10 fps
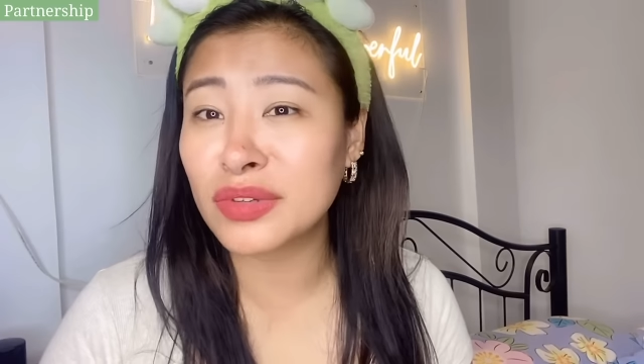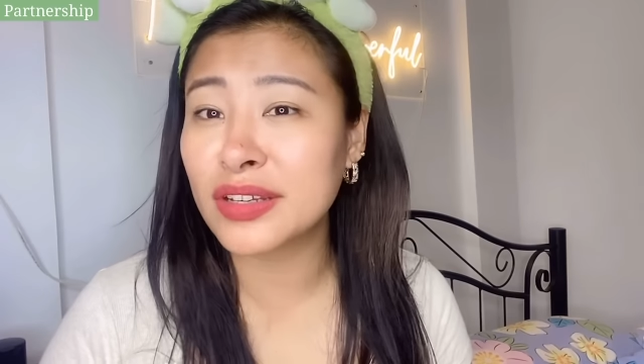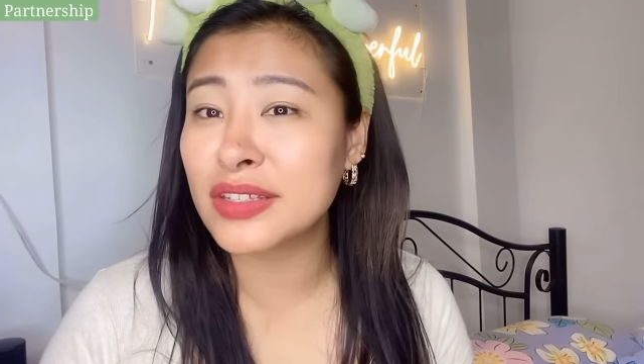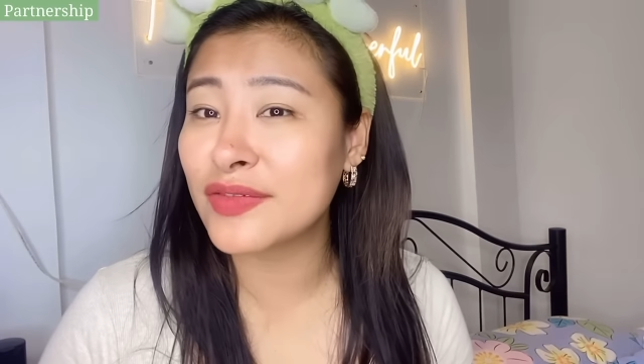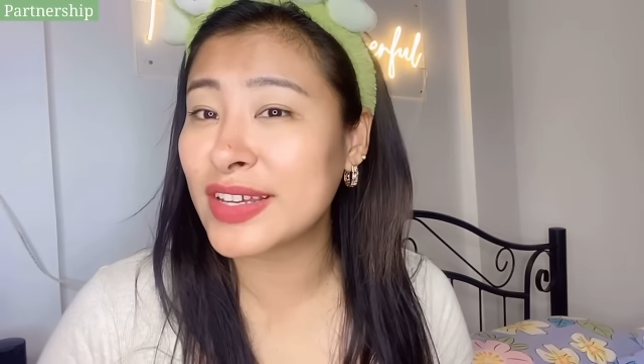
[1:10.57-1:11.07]

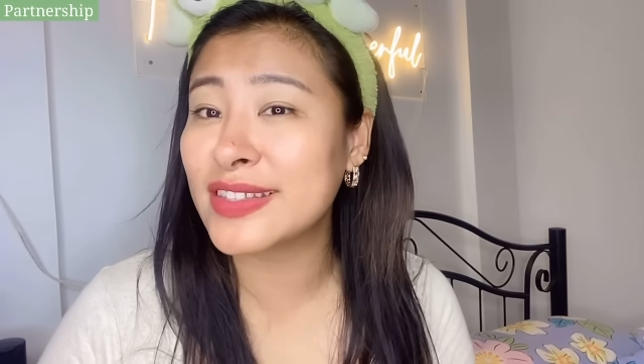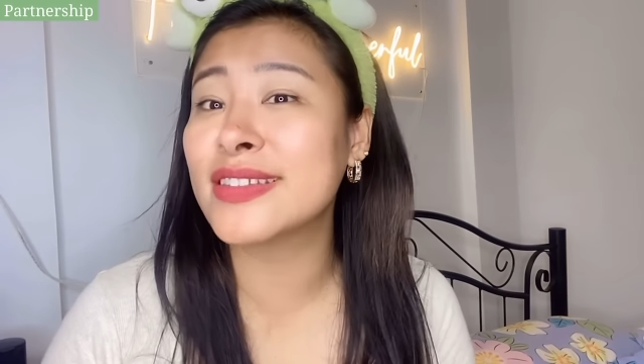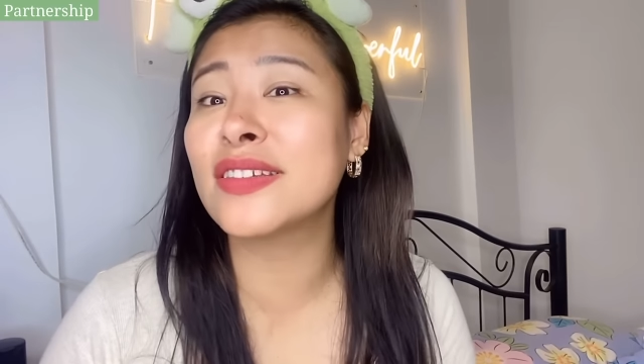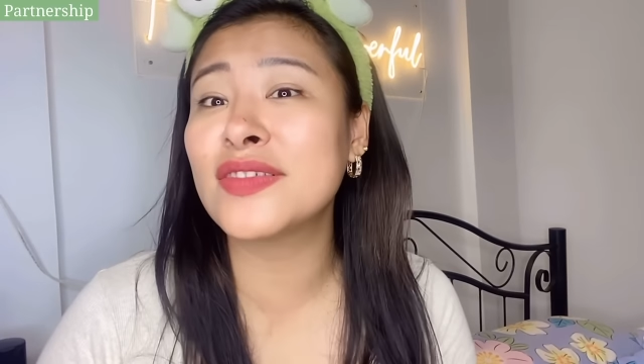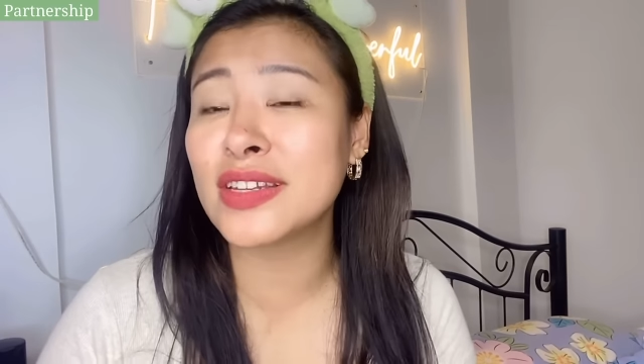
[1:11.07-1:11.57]
because of
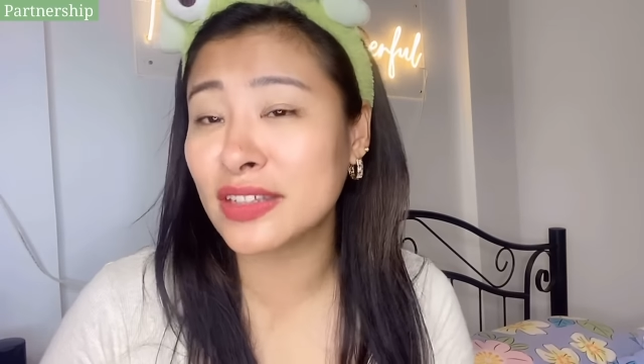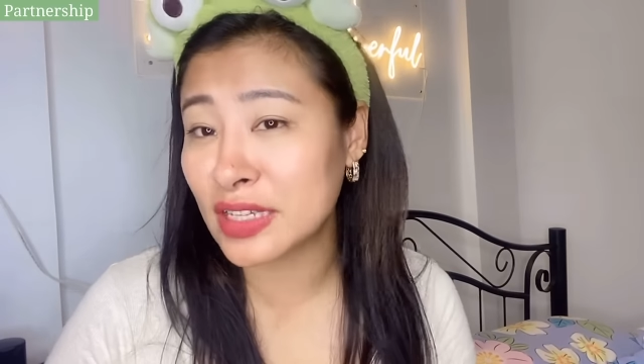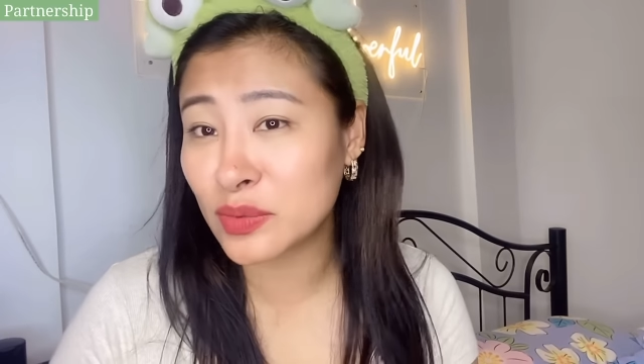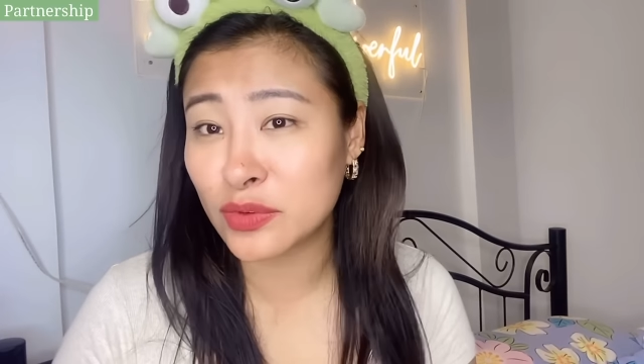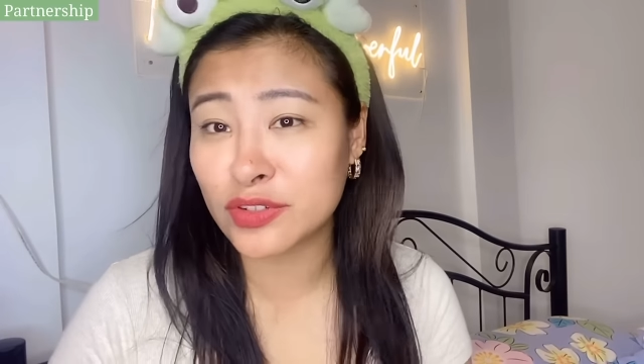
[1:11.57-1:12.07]
excessive sun
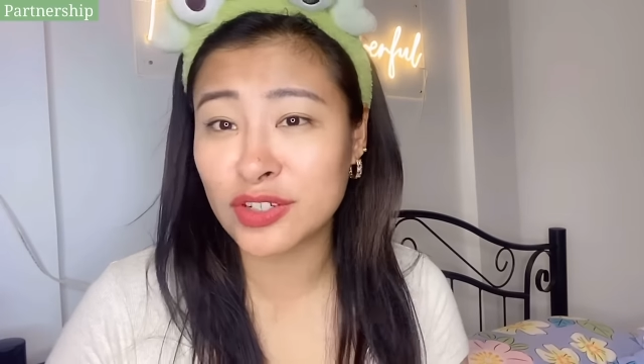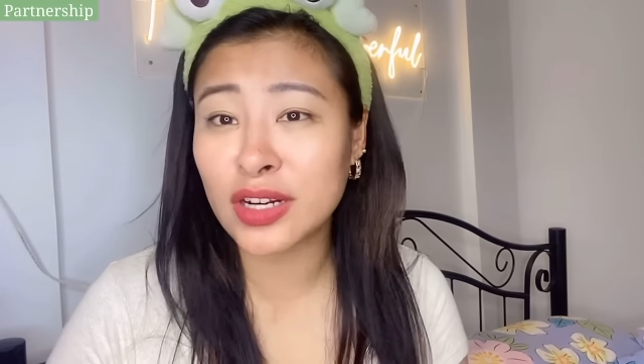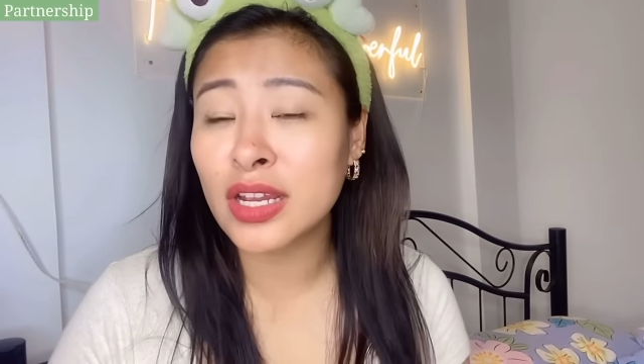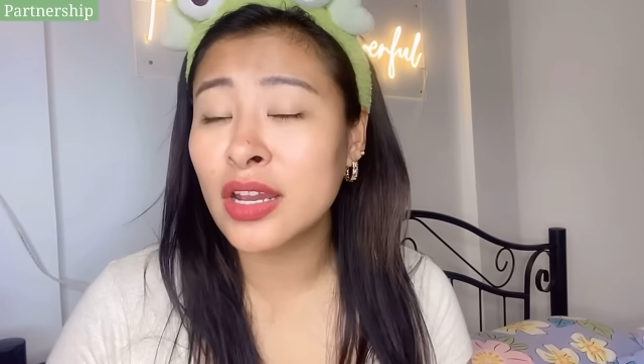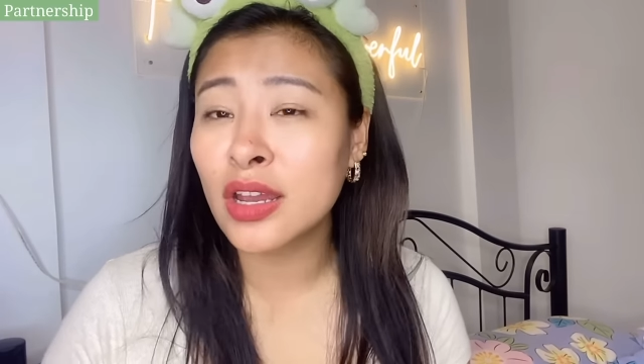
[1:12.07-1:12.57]
exposure,